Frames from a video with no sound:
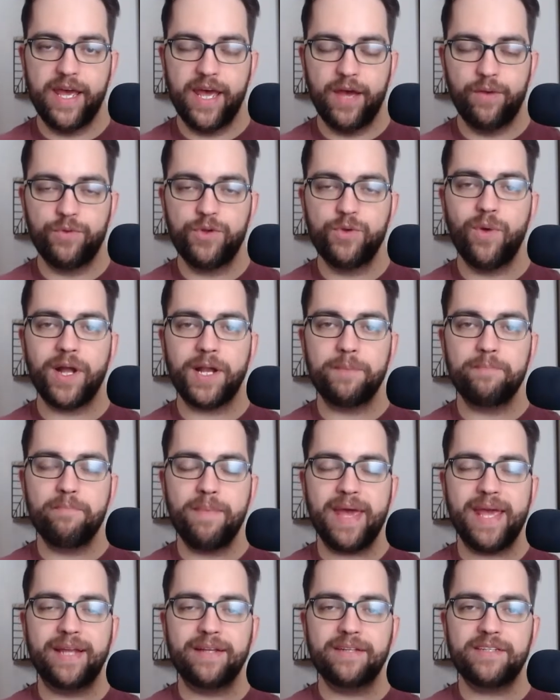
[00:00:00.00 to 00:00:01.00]
and we want to
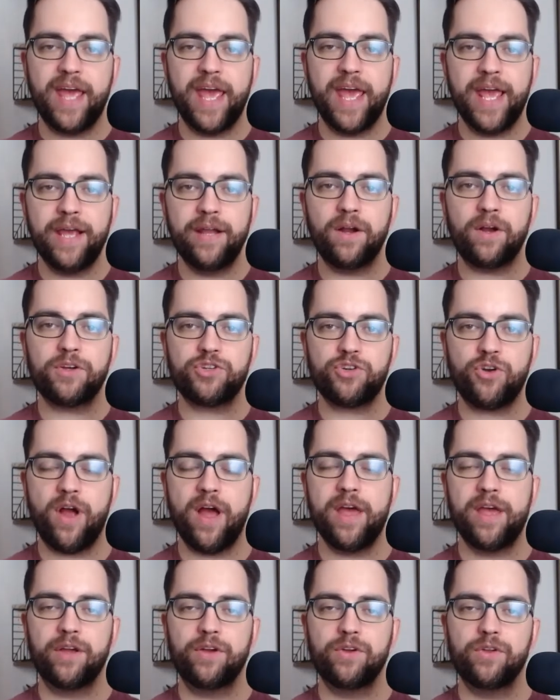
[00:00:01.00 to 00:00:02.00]
maintain our
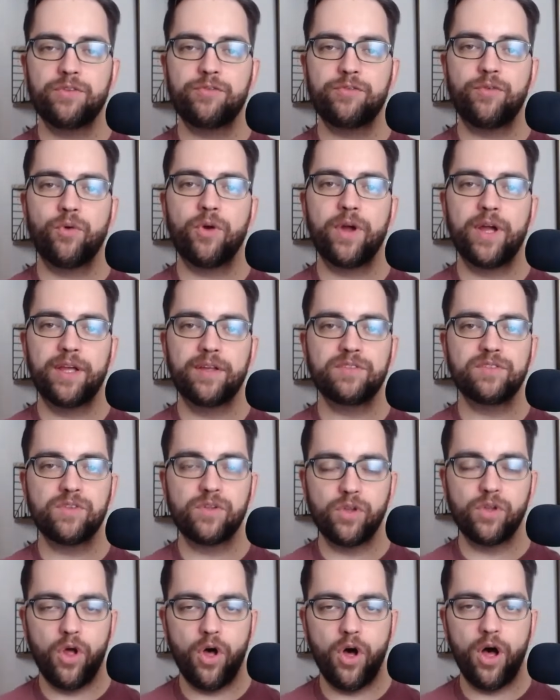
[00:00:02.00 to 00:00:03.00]
triangle for as
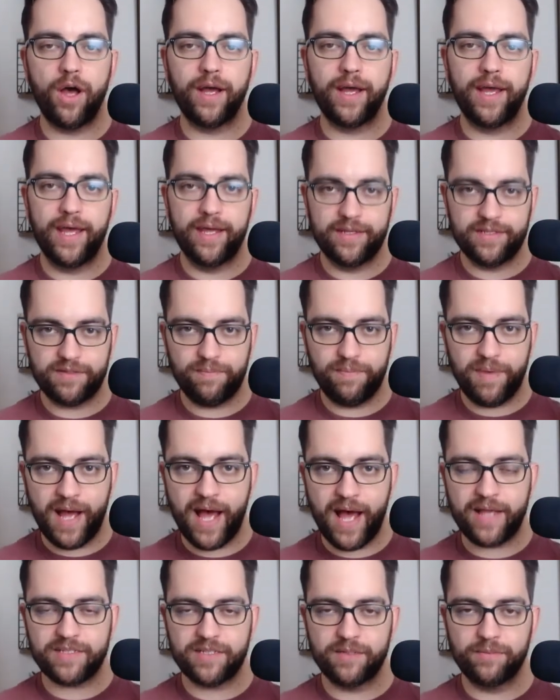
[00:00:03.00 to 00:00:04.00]
long as
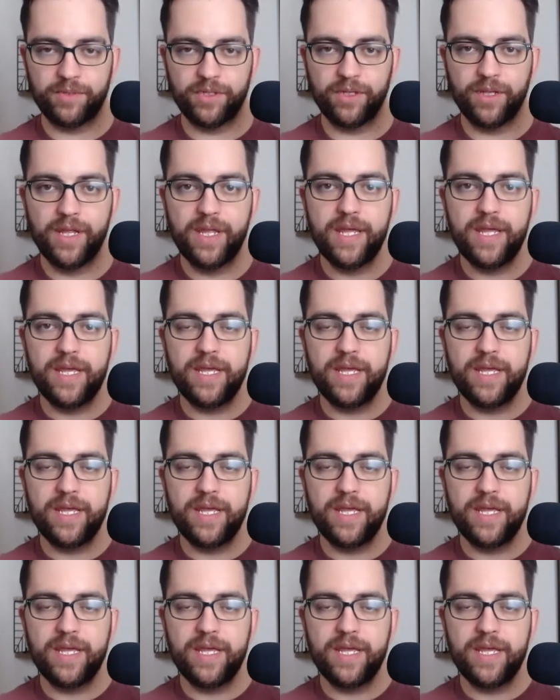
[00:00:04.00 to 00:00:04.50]
possible.